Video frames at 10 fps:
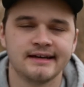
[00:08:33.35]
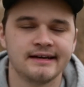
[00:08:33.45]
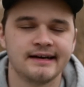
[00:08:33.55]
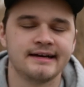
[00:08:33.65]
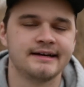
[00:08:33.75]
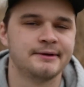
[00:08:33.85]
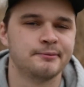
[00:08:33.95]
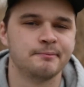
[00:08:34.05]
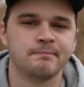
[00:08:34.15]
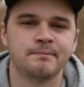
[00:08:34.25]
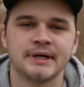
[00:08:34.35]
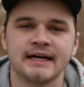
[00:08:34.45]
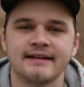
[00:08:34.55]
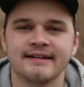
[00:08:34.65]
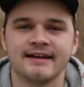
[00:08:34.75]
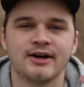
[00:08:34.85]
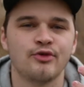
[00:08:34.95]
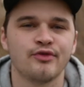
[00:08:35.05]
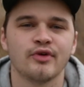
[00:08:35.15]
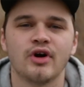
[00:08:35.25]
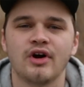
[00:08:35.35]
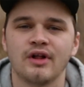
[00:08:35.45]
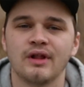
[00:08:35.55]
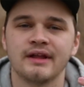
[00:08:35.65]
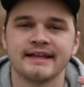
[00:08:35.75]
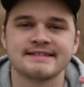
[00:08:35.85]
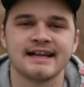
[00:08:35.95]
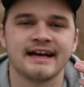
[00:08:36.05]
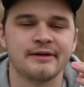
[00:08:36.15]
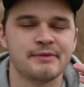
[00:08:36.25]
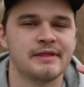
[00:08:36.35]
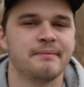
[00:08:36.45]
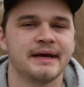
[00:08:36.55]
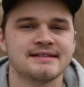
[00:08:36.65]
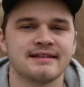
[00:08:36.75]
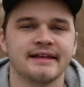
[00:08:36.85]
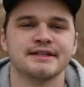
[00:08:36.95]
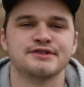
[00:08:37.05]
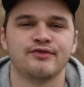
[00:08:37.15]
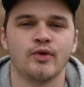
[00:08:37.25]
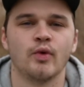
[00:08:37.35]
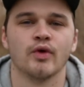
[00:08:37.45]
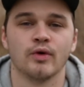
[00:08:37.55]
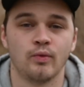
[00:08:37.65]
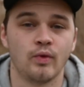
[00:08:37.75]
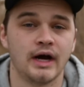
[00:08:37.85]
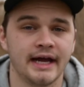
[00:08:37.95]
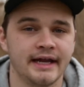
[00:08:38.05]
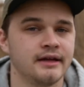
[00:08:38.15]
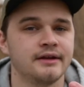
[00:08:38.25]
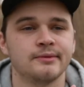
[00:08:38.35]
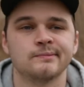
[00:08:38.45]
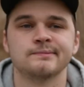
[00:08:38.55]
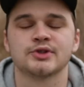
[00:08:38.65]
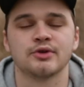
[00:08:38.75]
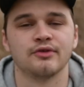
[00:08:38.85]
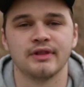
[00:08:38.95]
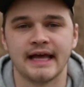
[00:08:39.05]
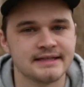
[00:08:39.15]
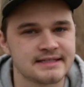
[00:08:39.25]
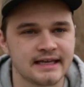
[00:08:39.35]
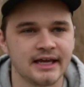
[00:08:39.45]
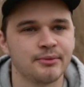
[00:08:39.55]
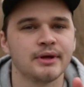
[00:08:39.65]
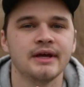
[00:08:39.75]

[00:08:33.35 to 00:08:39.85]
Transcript: But overall, it's not going to be the best lens for wide sort of landscape.